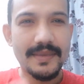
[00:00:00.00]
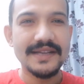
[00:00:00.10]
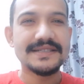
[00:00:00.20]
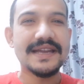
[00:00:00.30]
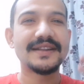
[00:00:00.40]

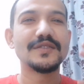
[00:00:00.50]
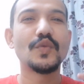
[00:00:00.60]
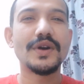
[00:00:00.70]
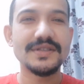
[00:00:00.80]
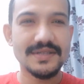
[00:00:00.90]
channel
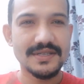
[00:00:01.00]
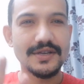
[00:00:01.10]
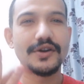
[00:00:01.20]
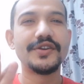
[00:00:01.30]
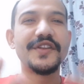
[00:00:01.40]
was
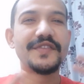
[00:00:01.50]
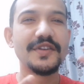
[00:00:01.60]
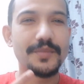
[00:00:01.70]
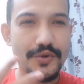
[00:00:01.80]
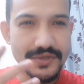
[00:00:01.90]
on
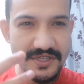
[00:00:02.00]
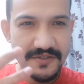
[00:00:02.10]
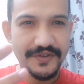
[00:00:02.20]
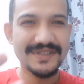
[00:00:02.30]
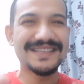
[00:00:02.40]
review process
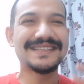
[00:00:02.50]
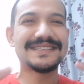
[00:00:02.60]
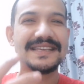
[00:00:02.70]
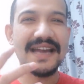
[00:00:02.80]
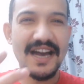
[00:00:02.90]
for
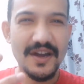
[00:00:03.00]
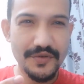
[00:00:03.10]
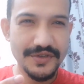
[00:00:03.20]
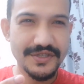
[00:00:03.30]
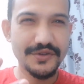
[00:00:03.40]
60
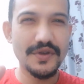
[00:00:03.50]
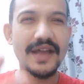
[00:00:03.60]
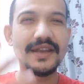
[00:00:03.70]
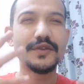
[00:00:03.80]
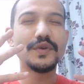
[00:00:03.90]
hours, you know,
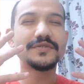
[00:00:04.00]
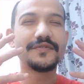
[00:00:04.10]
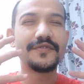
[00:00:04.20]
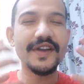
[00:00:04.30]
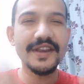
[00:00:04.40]
and it was
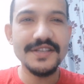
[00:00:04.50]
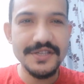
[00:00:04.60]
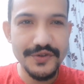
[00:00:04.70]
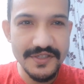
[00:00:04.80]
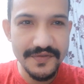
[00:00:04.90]
very
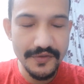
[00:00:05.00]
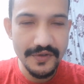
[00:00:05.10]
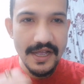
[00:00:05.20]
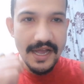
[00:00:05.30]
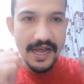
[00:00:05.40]
stressful.
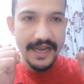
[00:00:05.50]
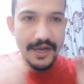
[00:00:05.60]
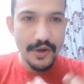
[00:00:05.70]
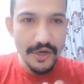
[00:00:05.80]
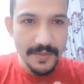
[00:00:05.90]
I
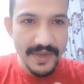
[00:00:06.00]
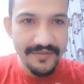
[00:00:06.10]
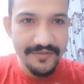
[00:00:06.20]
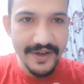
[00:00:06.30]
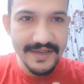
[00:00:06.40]
called my
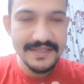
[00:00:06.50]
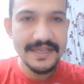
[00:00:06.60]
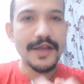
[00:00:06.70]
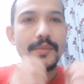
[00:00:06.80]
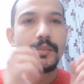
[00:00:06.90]
friends.
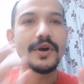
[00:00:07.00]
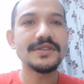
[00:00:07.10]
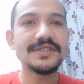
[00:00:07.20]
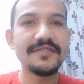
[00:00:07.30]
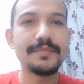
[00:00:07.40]

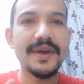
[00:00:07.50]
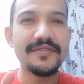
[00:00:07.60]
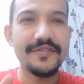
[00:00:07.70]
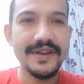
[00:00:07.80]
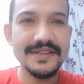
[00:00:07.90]
Most of my
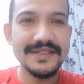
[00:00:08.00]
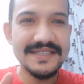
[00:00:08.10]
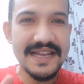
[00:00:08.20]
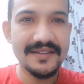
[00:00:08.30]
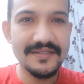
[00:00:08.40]
friends'
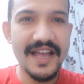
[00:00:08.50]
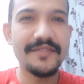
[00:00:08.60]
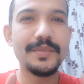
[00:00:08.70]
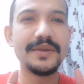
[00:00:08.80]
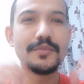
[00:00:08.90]
channel
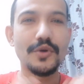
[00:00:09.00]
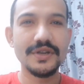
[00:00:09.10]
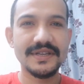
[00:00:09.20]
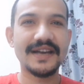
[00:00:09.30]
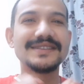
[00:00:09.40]
have been
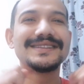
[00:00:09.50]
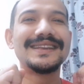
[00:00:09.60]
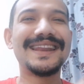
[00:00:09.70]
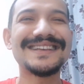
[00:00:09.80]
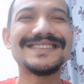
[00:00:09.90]
monetized
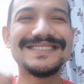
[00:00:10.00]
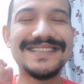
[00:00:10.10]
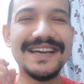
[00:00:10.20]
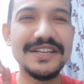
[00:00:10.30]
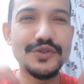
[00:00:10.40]
in less
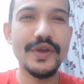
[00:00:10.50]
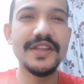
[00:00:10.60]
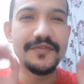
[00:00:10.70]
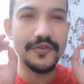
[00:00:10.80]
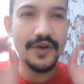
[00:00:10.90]
than
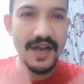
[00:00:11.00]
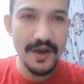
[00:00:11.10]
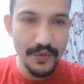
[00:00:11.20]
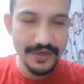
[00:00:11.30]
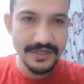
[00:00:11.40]
24
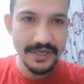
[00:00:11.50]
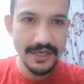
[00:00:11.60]
hours.